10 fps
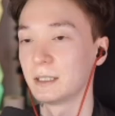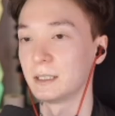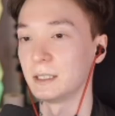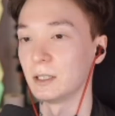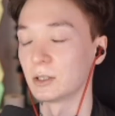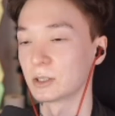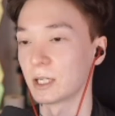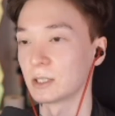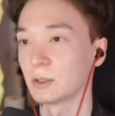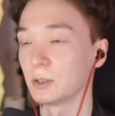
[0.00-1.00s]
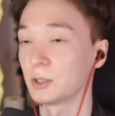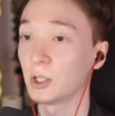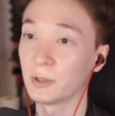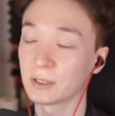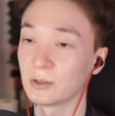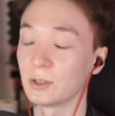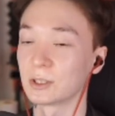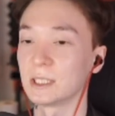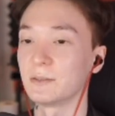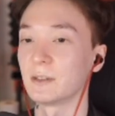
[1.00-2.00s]
He also has a turret, so he
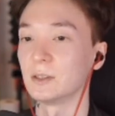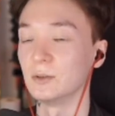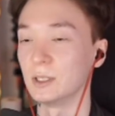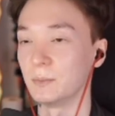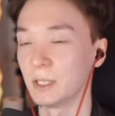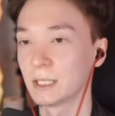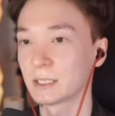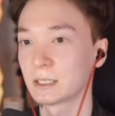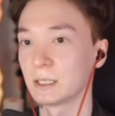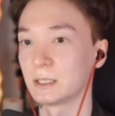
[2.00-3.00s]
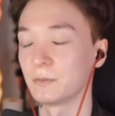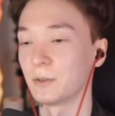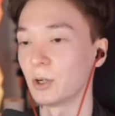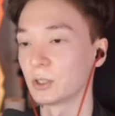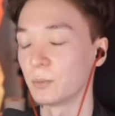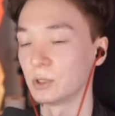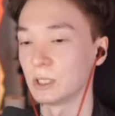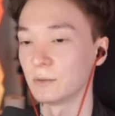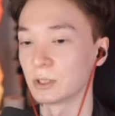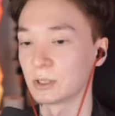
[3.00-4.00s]
doesn't even have to do DPS. It's very hard to push
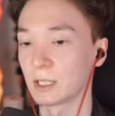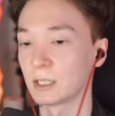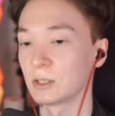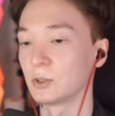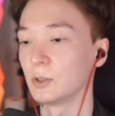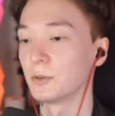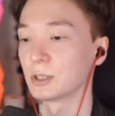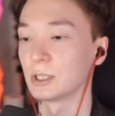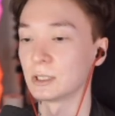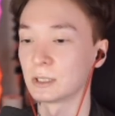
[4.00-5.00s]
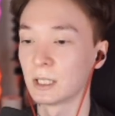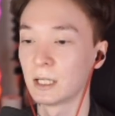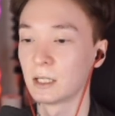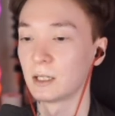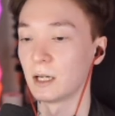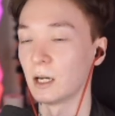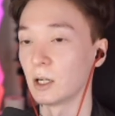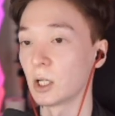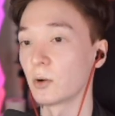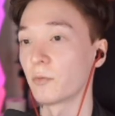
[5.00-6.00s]
in versus that. It's good versus a
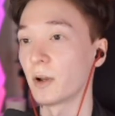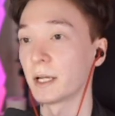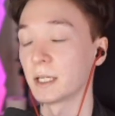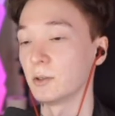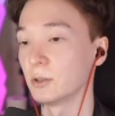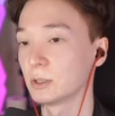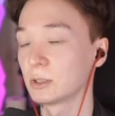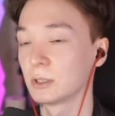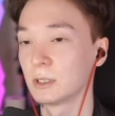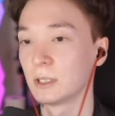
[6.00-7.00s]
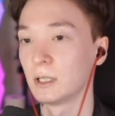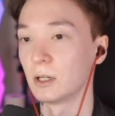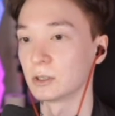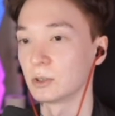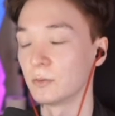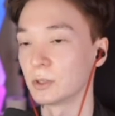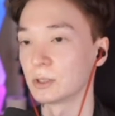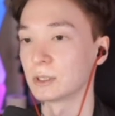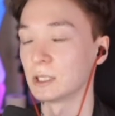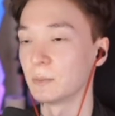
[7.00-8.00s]
lot of flank heroes. Also good
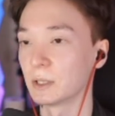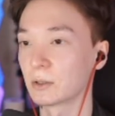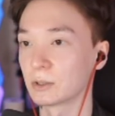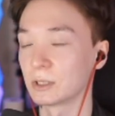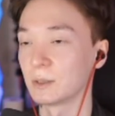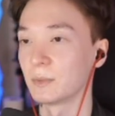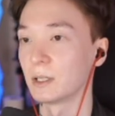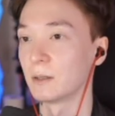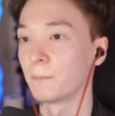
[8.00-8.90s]
versus Sigma, because Sigma,